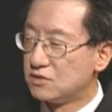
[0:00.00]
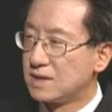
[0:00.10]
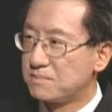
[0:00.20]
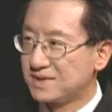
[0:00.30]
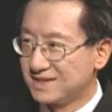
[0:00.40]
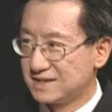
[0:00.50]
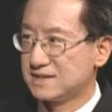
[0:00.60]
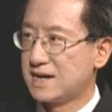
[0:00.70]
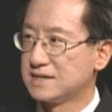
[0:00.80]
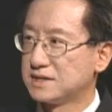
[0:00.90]
you are
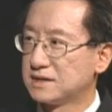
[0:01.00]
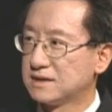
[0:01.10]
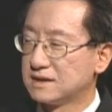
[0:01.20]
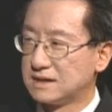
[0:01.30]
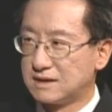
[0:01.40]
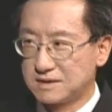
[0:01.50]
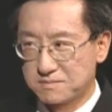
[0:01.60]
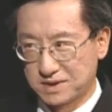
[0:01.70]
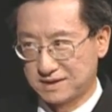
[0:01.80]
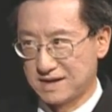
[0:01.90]
politicizing the
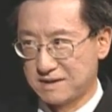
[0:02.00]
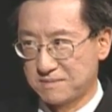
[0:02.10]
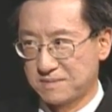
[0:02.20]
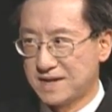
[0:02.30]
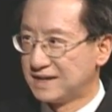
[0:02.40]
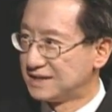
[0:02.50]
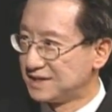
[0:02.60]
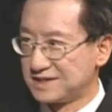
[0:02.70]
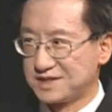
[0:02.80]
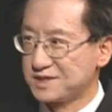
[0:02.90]
Olympic game.
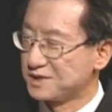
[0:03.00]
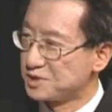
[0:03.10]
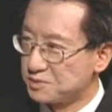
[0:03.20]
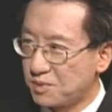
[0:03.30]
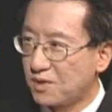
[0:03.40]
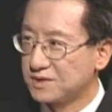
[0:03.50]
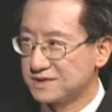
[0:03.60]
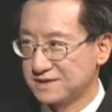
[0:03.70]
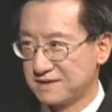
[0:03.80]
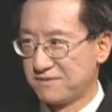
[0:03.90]
This is just a
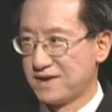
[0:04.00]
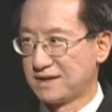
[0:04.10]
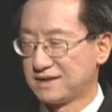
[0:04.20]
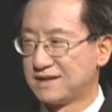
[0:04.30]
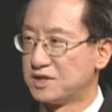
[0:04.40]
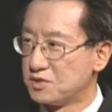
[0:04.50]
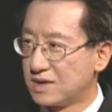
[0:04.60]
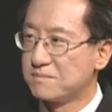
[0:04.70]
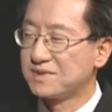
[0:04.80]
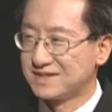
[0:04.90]
sports event, and
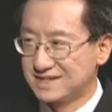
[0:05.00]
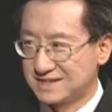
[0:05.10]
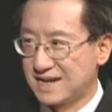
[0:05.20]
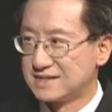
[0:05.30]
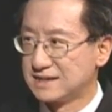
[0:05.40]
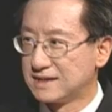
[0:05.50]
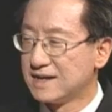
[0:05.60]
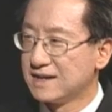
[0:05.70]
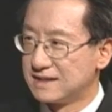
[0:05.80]
you are politicizing